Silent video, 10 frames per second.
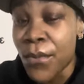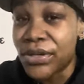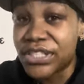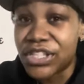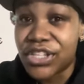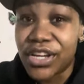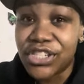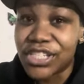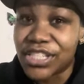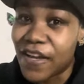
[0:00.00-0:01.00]
Protect your
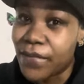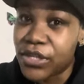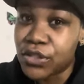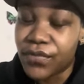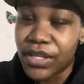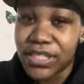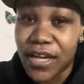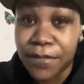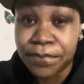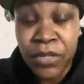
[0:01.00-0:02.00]
energy because not everybody's your
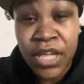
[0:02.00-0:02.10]
time.